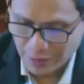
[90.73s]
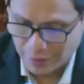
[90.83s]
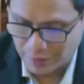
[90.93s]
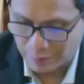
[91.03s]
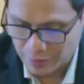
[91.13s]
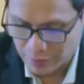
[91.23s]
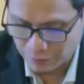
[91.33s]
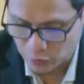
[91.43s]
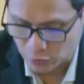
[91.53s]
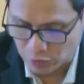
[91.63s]
Let me give
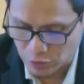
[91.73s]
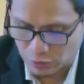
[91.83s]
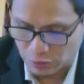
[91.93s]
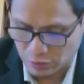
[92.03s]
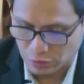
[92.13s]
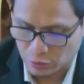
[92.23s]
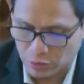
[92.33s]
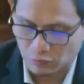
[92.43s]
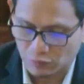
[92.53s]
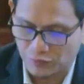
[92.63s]
you a quick, quick
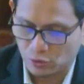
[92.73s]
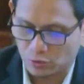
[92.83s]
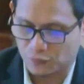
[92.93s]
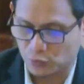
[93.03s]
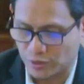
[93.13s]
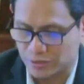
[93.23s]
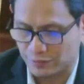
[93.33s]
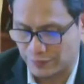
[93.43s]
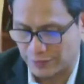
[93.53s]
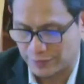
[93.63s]
overview of today's
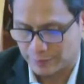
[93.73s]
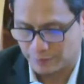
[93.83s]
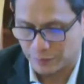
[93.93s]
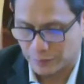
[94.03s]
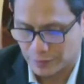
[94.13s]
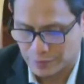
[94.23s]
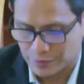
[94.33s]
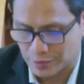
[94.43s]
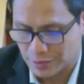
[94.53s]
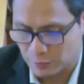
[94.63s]
event.
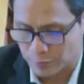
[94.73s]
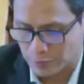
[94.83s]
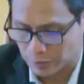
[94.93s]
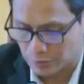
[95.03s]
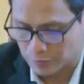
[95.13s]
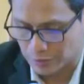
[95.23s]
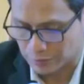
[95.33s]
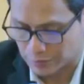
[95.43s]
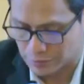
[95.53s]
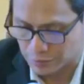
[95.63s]
Syed Naquib
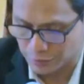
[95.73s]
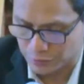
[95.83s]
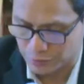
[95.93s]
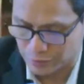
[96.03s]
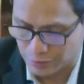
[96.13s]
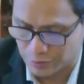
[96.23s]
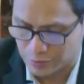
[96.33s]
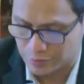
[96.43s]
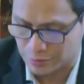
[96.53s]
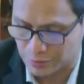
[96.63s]
Al-Attas Lecture
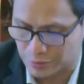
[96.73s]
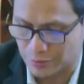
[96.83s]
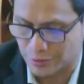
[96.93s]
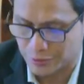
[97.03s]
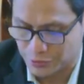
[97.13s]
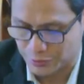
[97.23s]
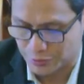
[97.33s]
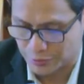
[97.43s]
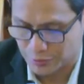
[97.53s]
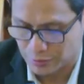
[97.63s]
Series is a lecture
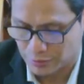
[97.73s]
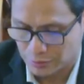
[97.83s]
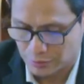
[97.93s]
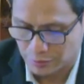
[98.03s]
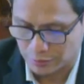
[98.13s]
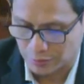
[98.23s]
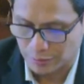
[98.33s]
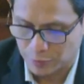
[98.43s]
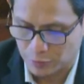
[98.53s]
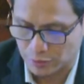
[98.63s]
on the
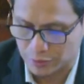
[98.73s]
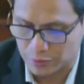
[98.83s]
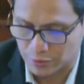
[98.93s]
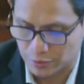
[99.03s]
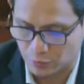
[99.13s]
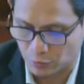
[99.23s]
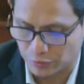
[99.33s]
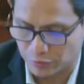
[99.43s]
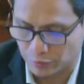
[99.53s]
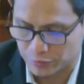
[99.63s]
library collection with
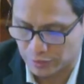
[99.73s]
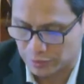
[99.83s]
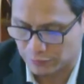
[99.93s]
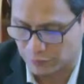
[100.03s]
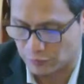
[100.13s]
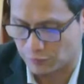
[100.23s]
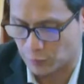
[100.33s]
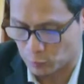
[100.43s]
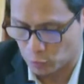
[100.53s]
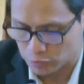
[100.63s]
the objective of
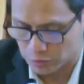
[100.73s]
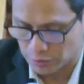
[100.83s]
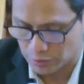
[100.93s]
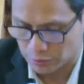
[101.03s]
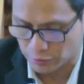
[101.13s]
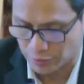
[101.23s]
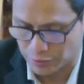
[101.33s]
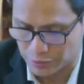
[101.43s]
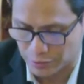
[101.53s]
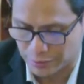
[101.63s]
promoting the
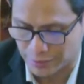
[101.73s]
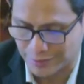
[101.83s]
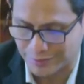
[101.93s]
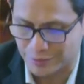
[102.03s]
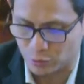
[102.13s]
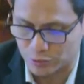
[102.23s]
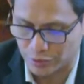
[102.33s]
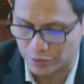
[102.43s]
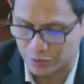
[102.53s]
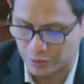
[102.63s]
collection and its
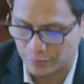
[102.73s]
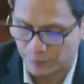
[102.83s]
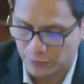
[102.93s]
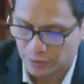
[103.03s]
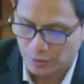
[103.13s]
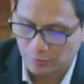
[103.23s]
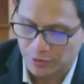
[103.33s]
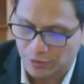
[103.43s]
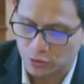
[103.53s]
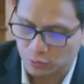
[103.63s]
usage by the
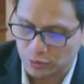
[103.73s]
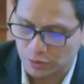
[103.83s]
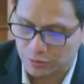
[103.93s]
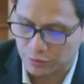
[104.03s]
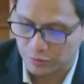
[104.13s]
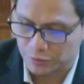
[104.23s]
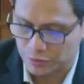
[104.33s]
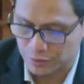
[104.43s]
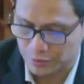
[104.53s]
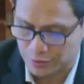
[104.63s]
students,
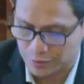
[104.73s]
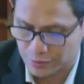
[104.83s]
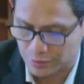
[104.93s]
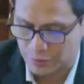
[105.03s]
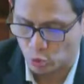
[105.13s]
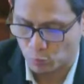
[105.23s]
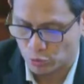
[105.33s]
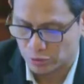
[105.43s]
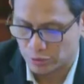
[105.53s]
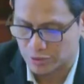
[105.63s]
researchers, and
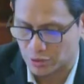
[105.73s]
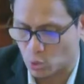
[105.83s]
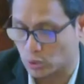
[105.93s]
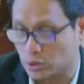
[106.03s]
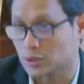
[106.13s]
community as a whole